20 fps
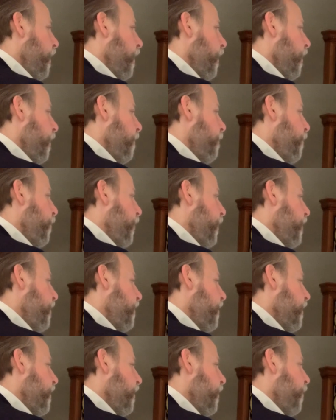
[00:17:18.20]
of
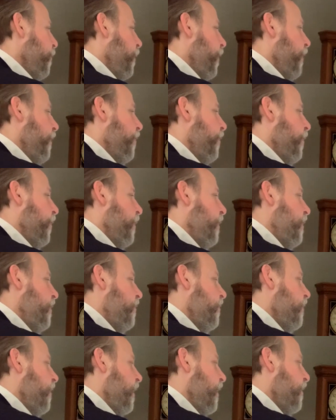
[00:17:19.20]

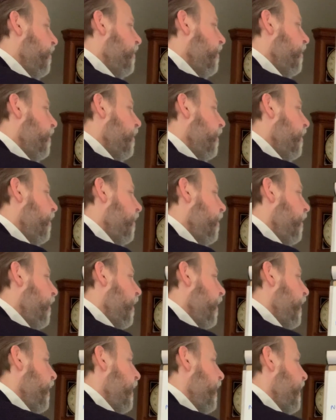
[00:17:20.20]
0.0136
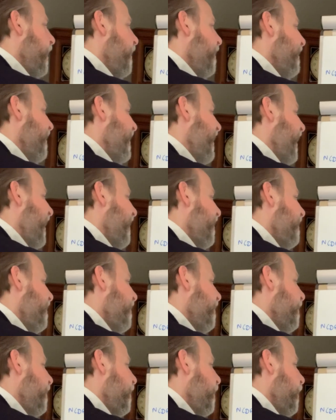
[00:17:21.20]
is less